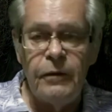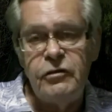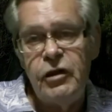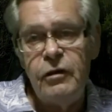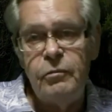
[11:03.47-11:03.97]

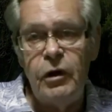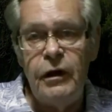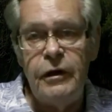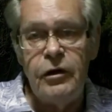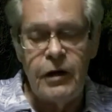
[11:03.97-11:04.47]
So put it
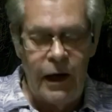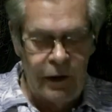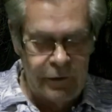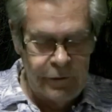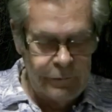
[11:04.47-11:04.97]
in your
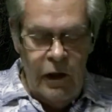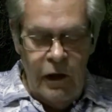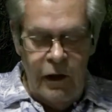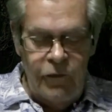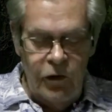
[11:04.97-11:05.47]
calendar.
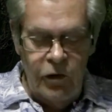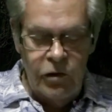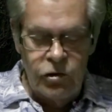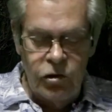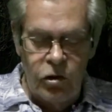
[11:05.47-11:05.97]
If you're
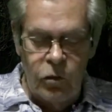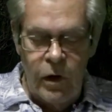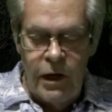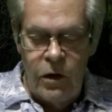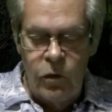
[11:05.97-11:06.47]
not sure
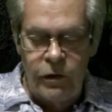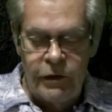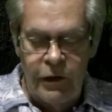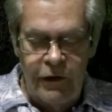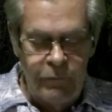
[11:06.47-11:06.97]
where you want
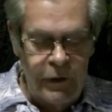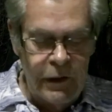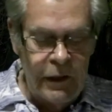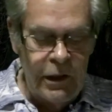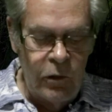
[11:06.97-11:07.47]
to live but
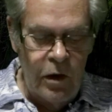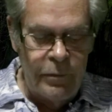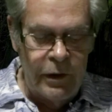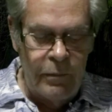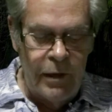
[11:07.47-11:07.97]
need to
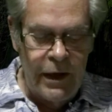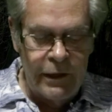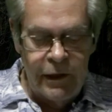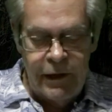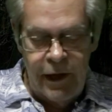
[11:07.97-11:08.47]
open a
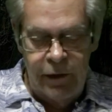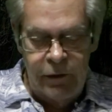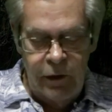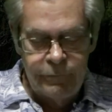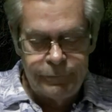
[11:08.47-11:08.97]
bank
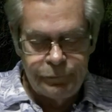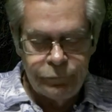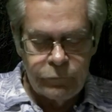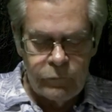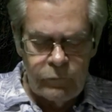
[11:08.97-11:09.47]
account,
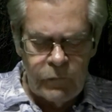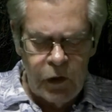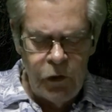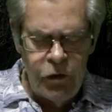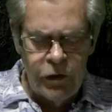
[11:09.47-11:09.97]

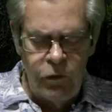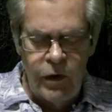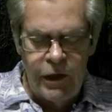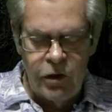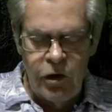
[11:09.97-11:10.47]
you can
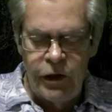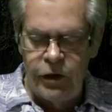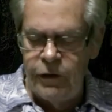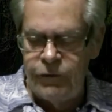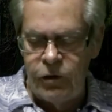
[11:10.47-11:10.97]
rent a
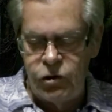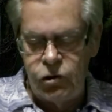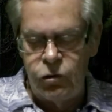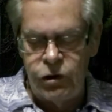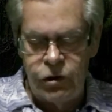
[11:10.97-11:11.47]
condo for a
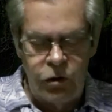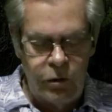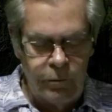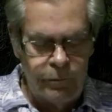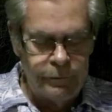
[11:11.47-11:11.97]
short
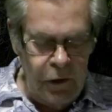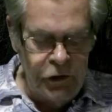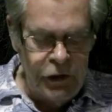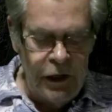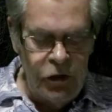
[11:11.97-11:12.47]
term.
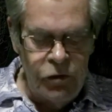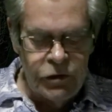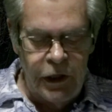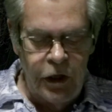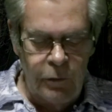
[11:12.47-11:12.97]
Jen
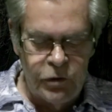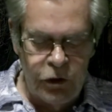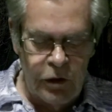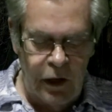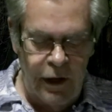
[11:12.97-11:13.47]
usually helps
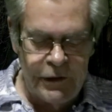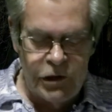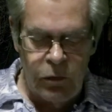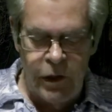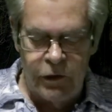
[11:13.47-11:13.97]
her clients
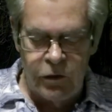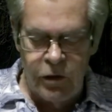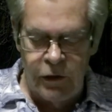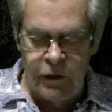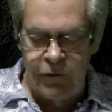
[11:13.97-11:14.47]
to rent a
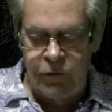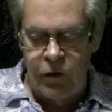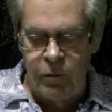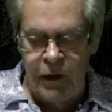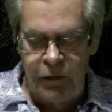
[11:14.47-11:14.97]
condo for
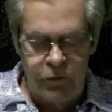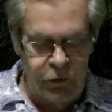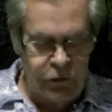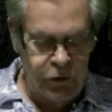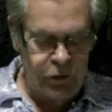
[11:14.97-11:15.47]
a month
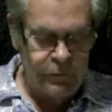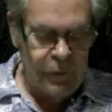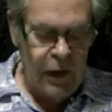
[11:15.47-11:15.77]
or two.